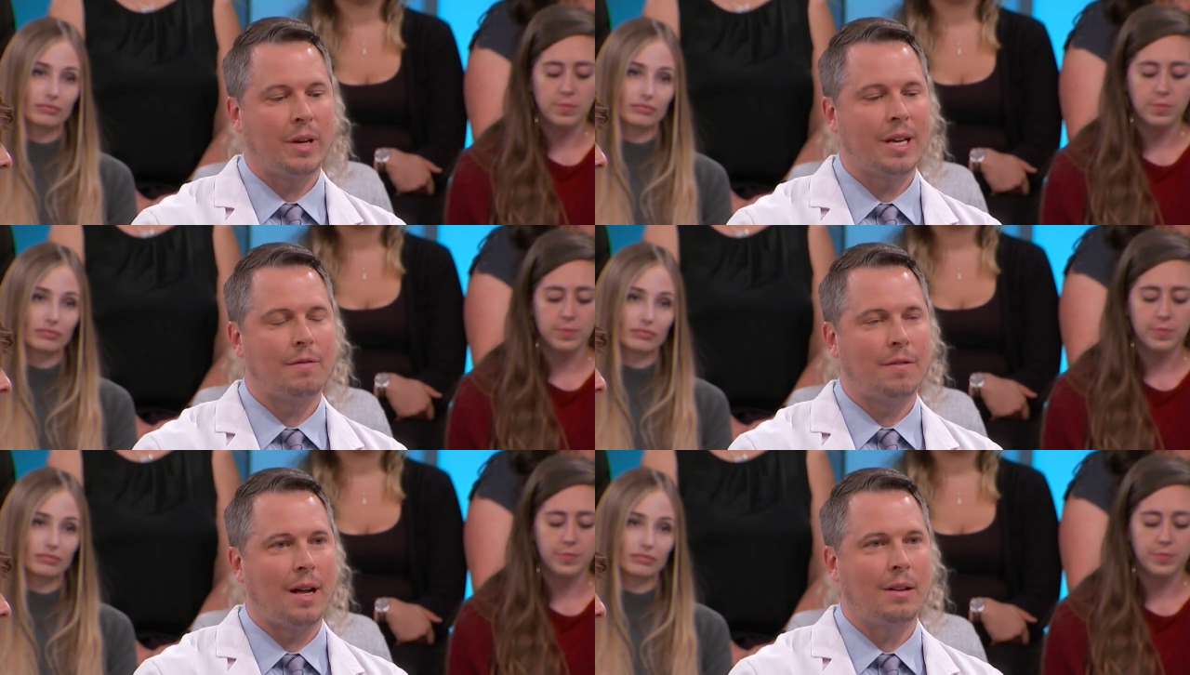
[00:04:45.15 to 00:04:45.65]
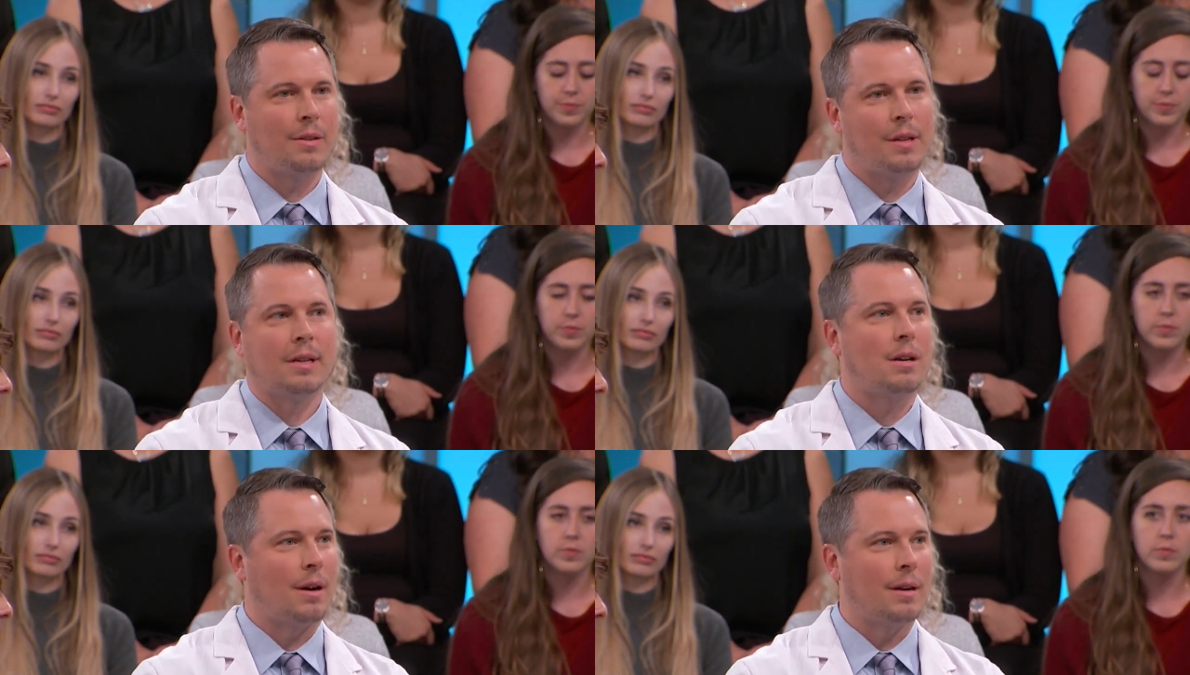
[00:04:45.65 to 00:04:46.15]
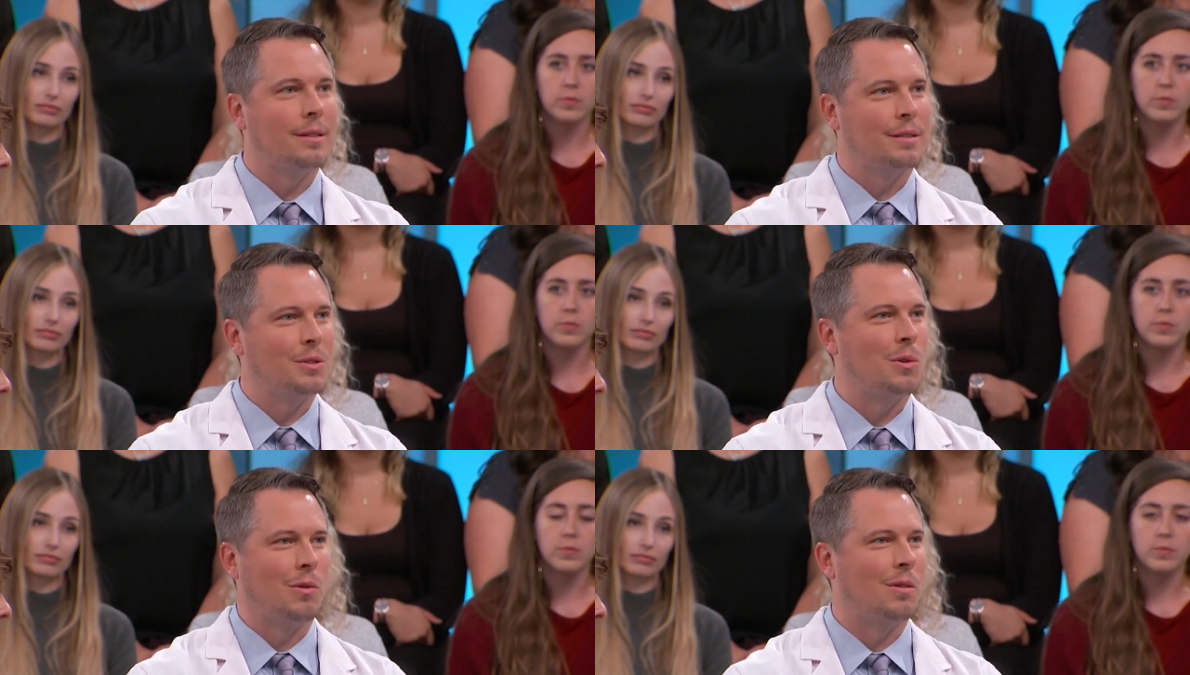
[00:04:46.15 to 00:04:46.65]
Speaker 1: We can follow the CAR
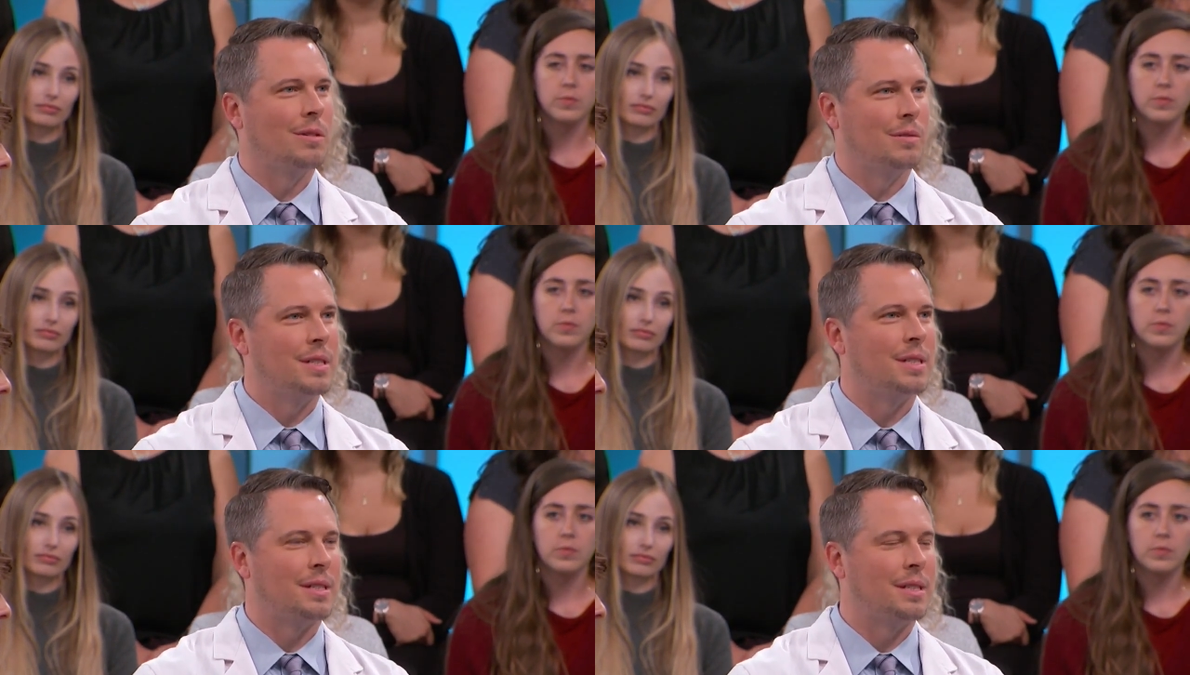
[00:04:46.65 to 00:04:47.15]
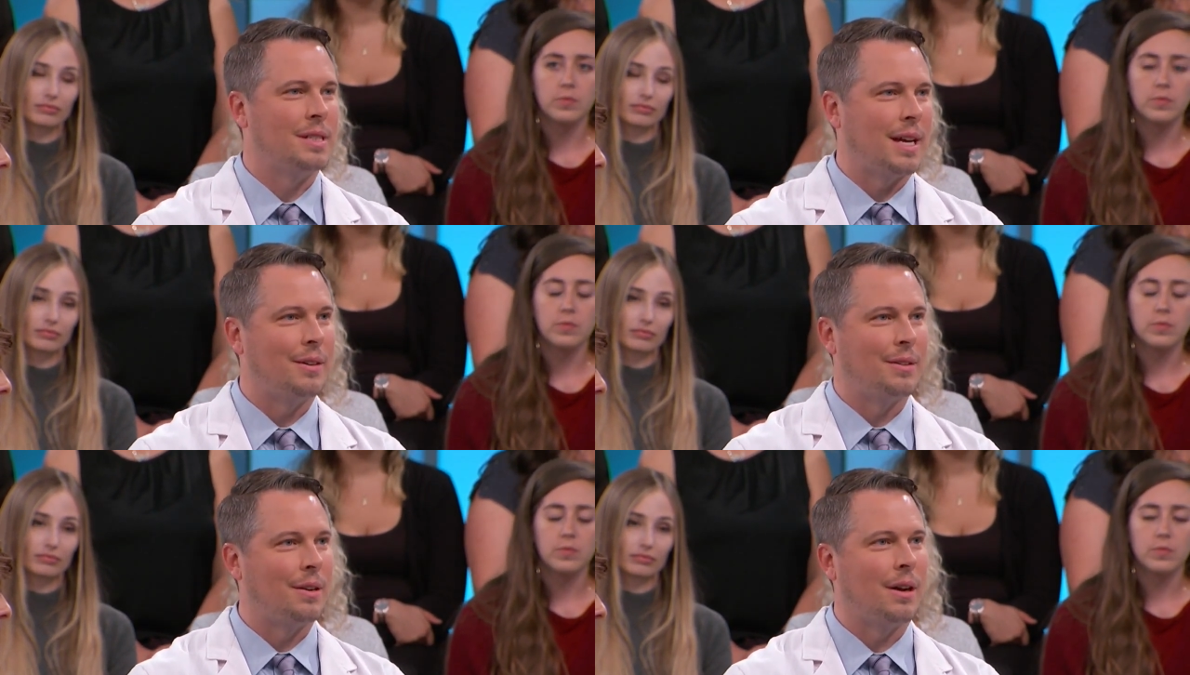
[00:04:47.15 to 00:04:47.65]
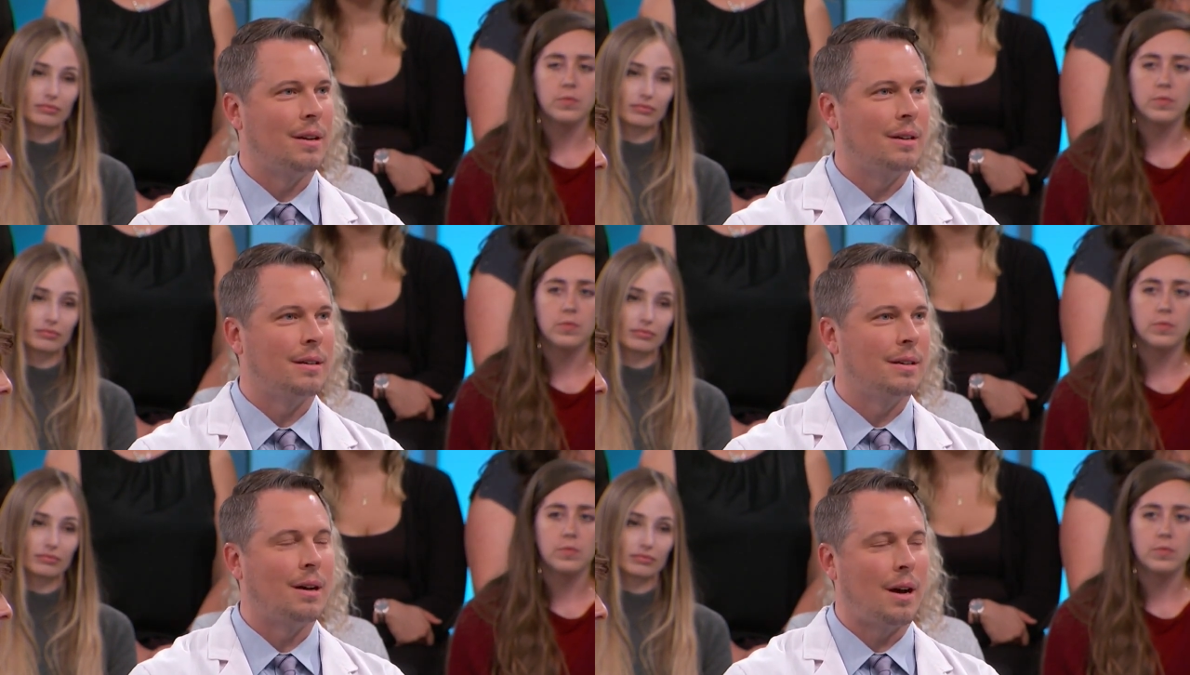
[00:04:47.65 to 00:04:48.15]
score, which is the childhood
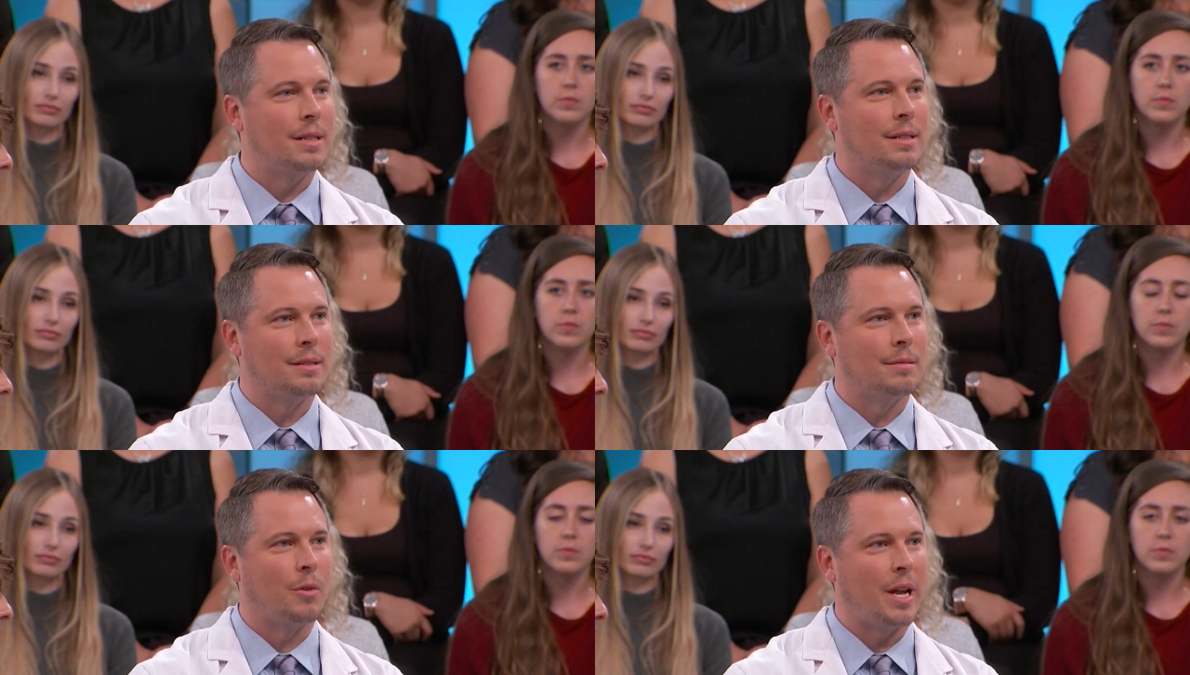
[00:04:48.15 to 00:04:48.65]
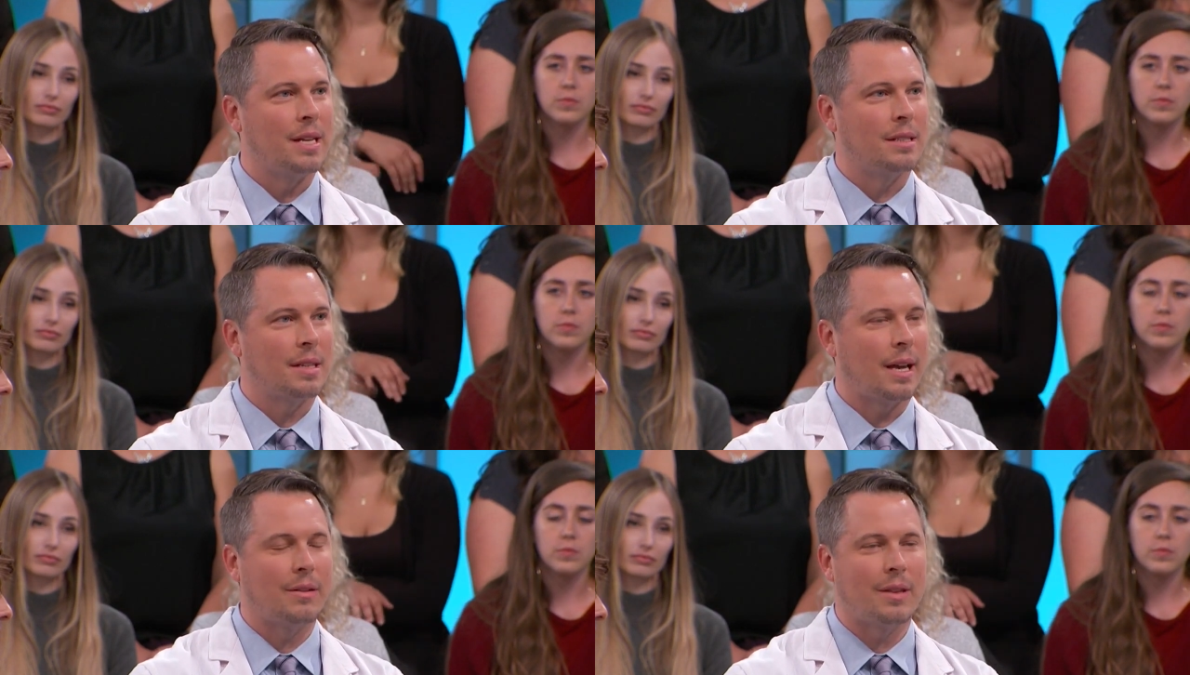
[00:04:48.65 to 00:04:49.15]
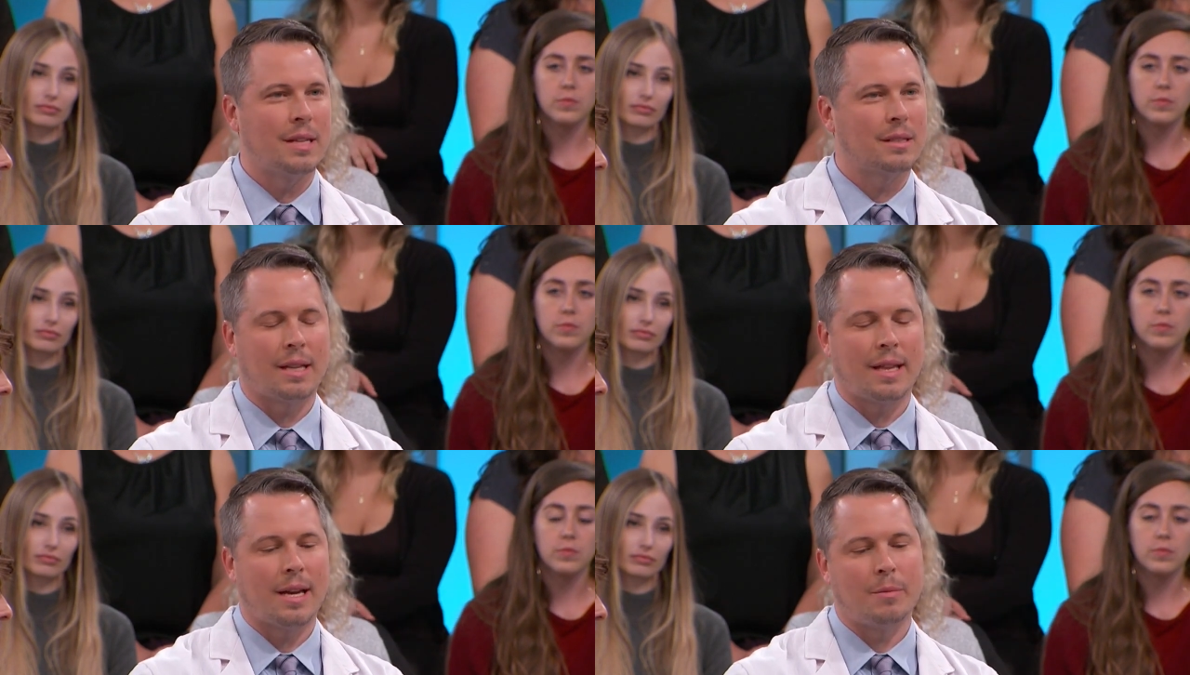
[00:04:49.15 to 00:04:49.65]
autism rating scale, things
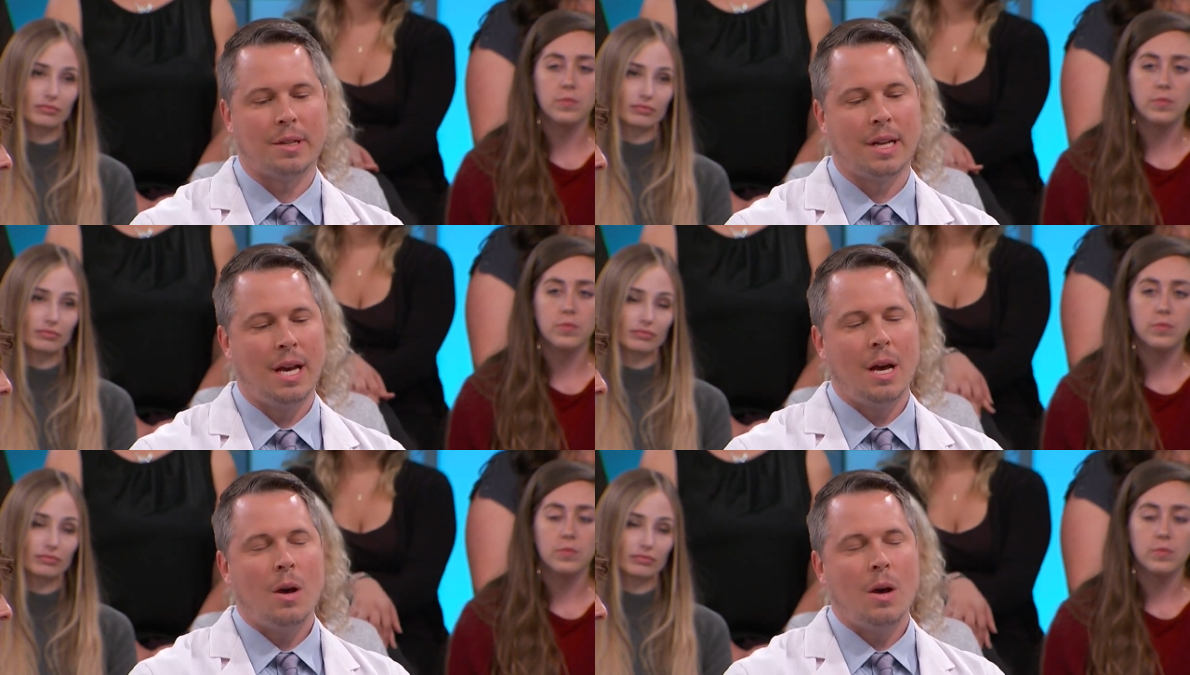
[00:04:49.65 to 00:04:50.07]
like that. But